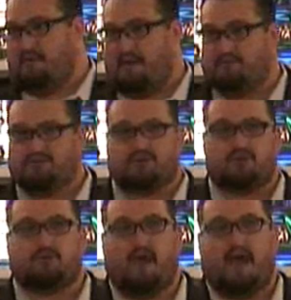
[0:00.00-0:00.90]
But I'm going to
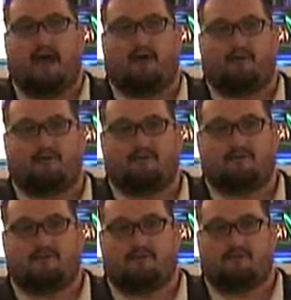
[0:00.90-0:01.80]
show you how
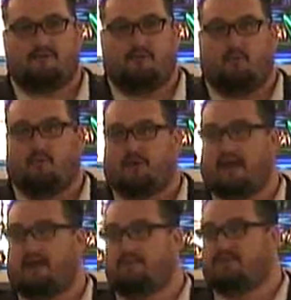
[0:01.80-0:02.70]

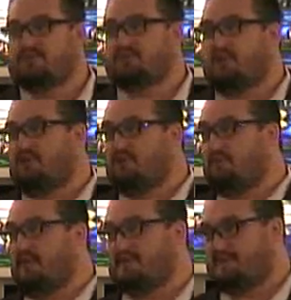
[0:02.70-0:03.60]
we're able to share
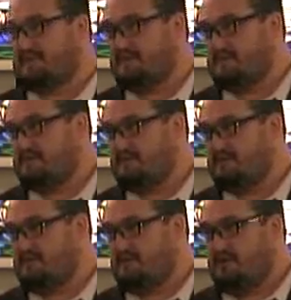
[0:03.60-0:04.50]
this. message.
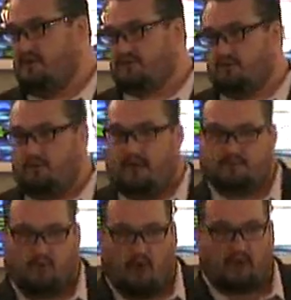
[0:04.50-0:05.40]
So when
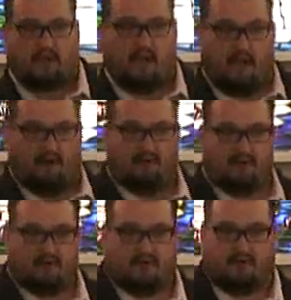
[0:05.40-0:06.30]
I'm talking now,
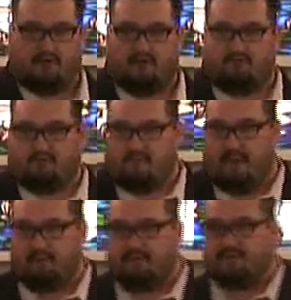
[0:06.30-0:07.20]

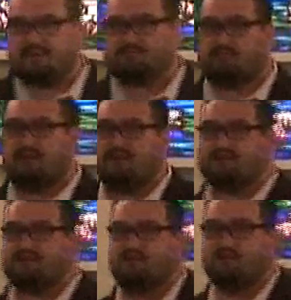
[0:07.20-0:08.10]
remember this is
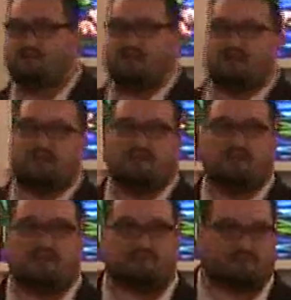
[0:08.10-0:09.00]
written to
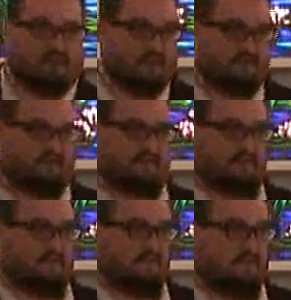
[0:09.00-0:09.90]
the
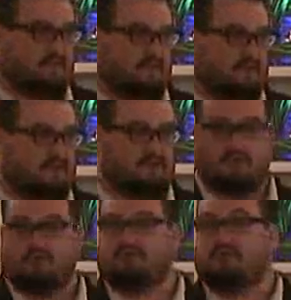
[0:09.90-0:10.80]
Israelites,
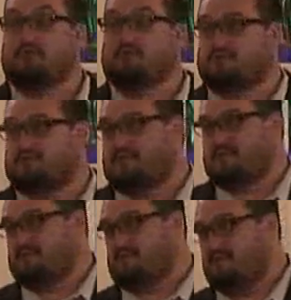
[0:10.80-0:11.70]
to the
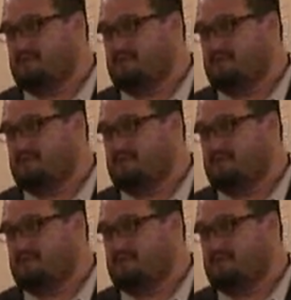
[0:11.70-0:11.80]
Jews,